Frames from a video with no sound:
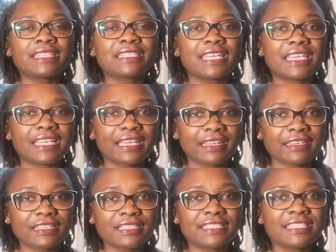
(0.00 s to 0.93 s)
Take
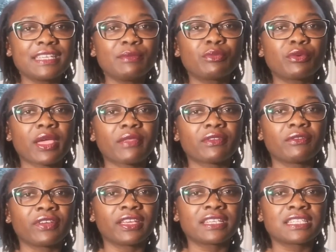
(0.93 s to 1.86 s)
another deep breath
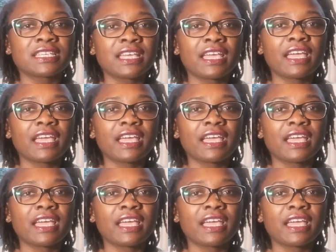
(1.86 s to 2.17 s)
of it